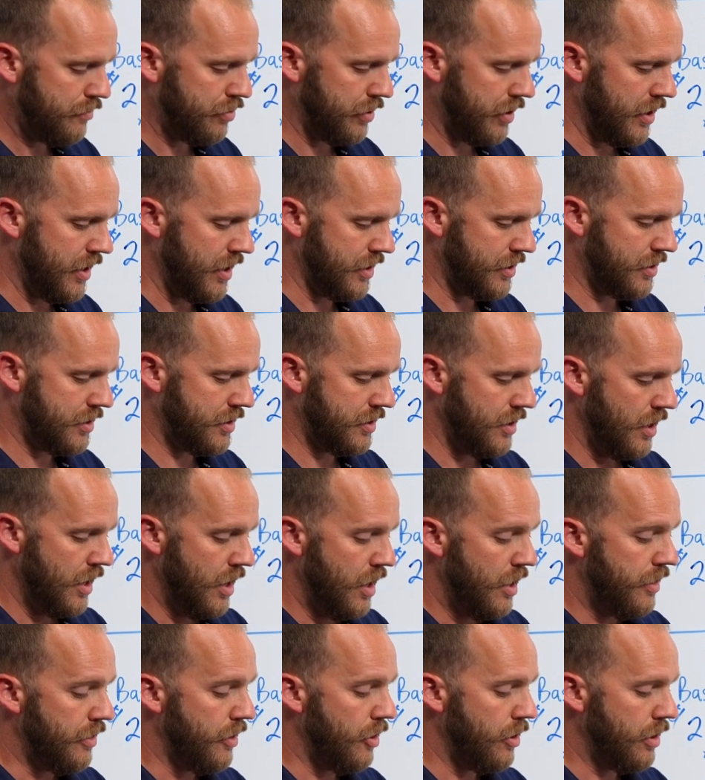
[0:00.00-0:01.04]
plus
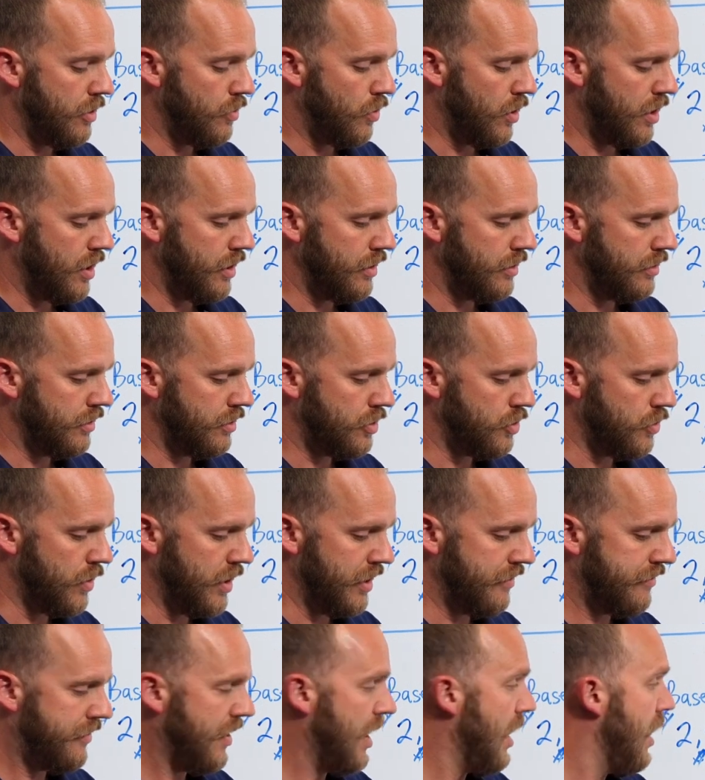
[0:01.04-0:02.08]

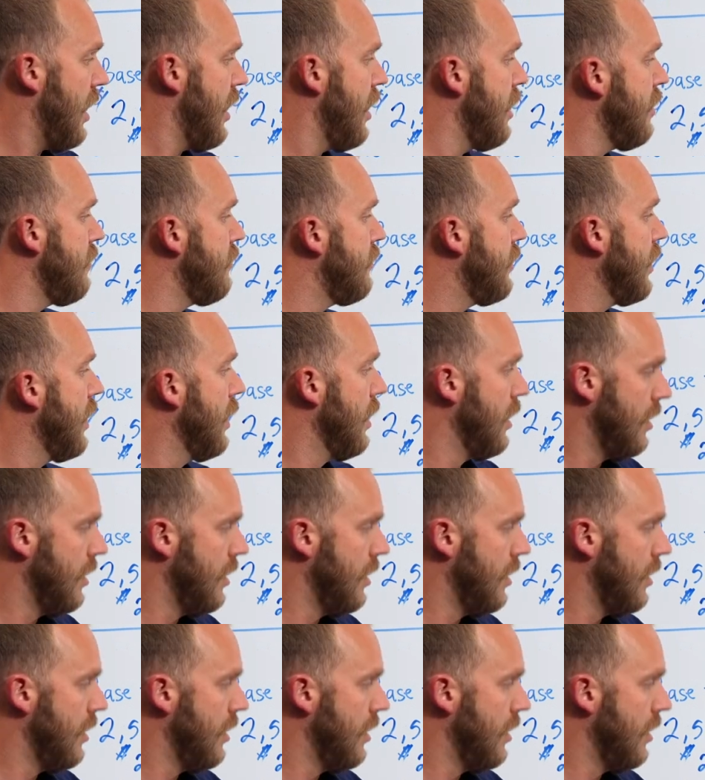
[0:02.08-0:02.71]
$3,125